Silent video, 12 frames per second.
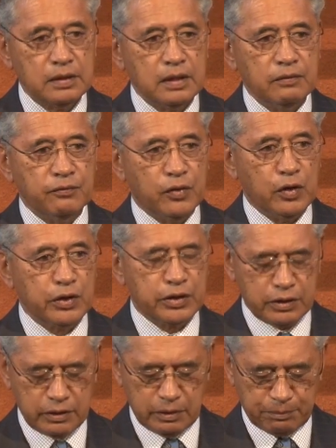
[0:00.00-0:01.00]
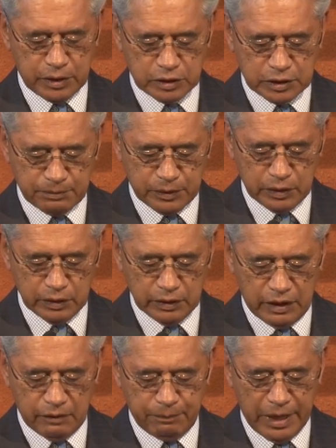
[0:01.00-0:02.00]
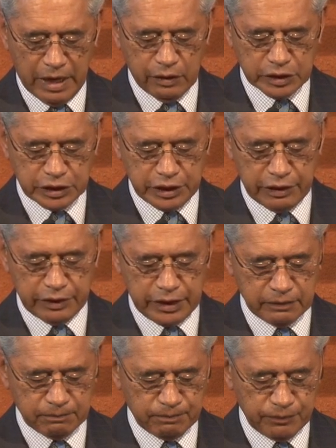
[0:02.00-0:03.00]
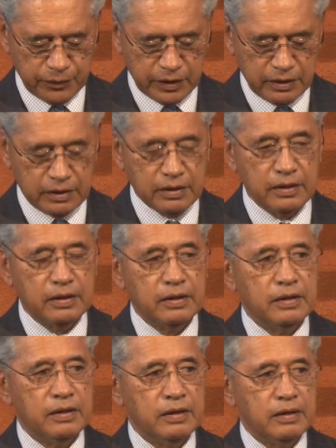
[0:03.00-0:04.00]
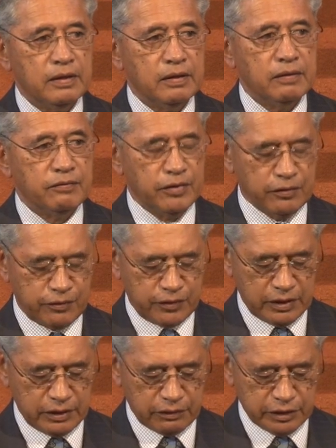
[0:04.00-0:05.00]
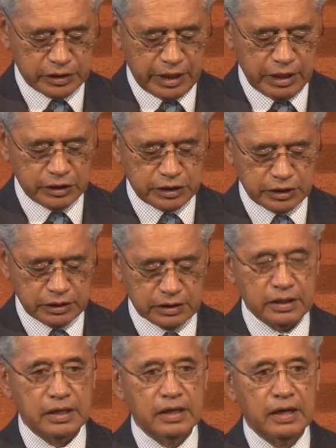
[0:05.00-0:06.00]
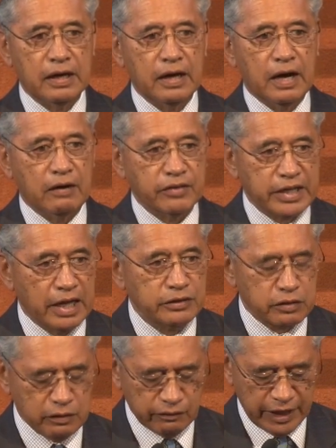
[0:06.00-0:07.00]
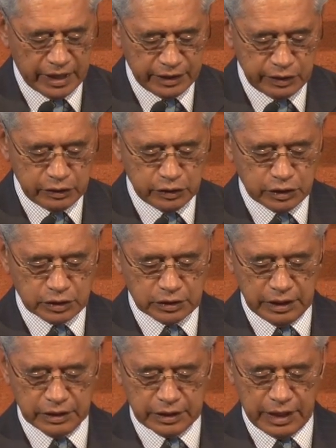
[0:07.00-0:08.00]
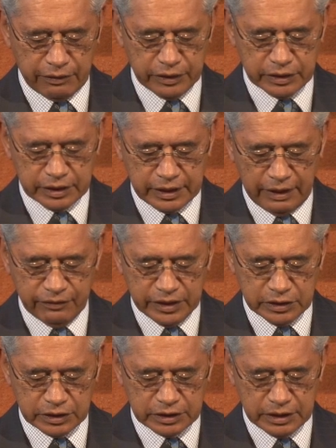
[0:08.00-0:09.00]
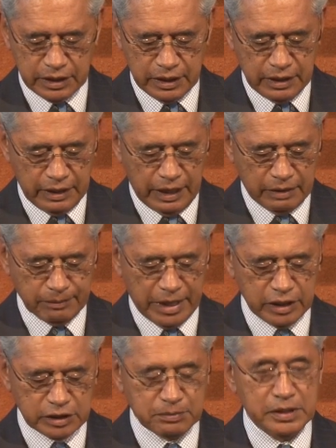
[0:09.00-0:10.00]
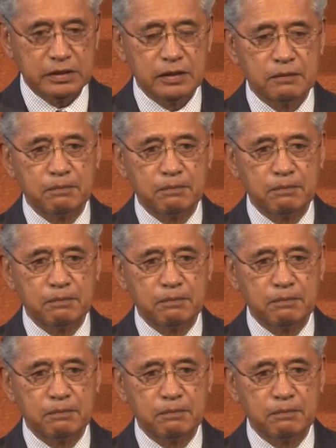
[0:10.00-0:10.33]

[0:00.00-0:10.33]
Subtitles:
and fourth, the principle of power sharing; fifth, the retention of cultural values in current governance and management;